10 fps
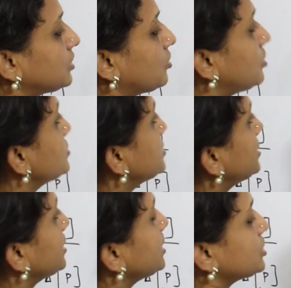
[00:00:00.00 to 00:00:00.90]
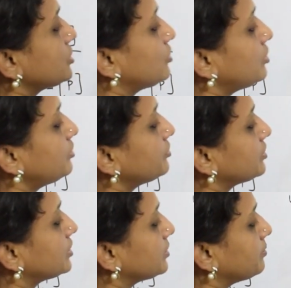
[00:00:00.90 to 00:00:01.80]
concentration of
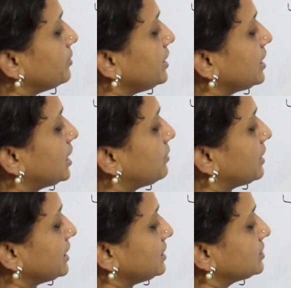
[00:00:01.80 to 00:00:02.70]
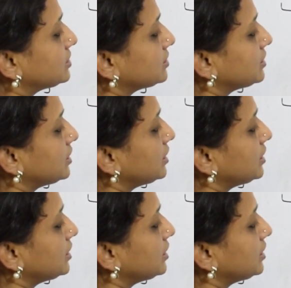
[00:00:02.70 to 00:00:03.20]
Br minus